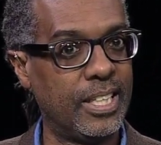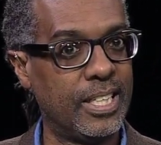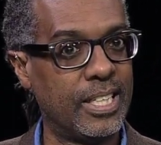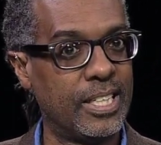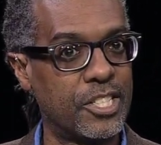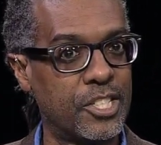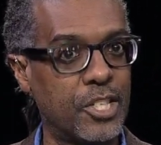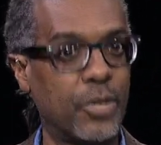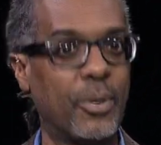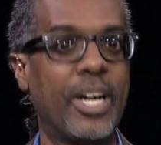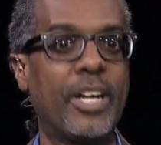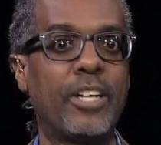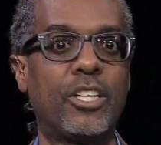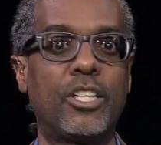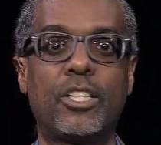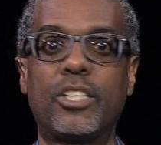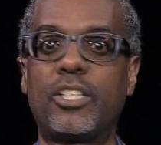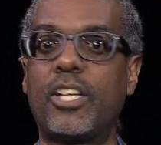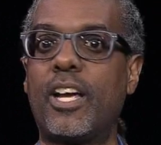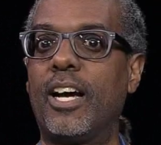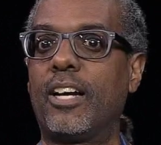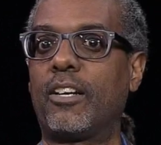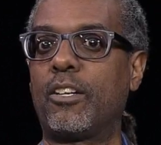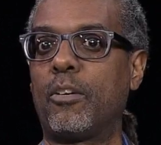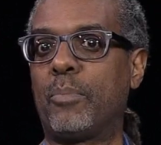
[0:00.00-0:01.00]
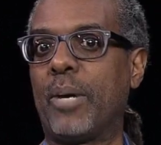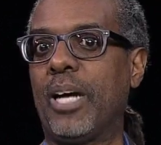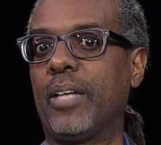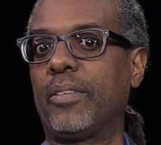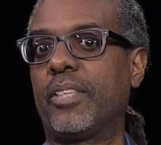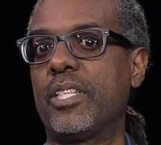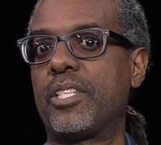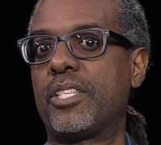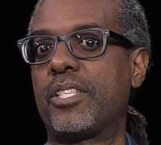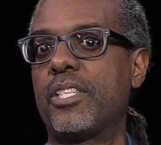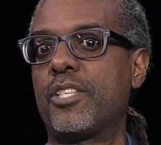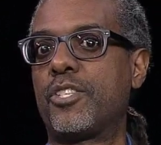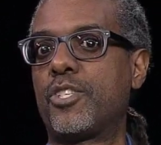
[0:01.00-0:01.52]
So here to talk about
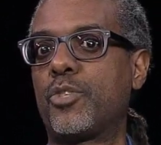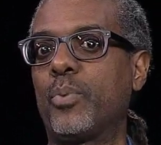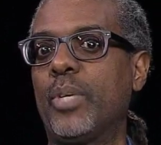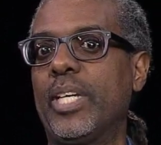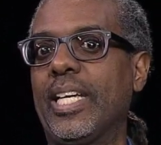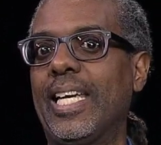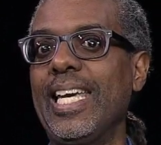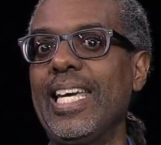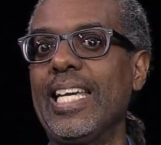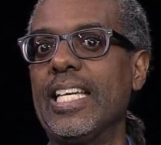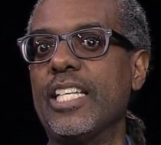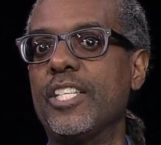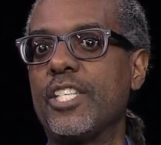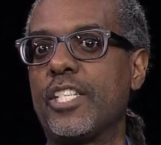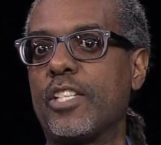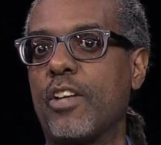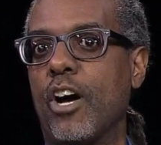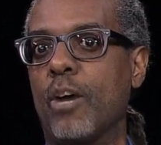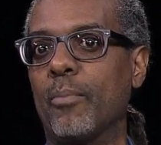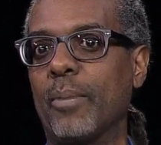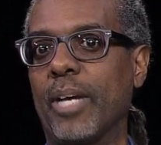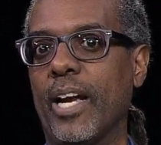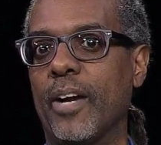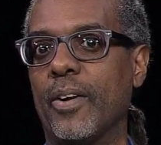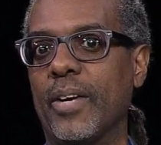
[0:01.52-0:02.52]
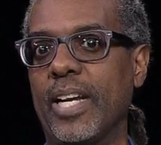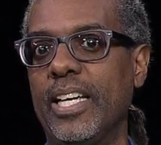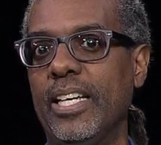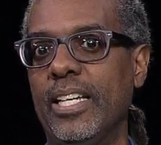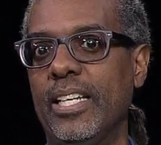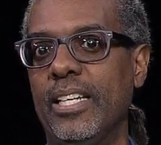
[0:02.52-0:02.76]
this week is Tom Garrity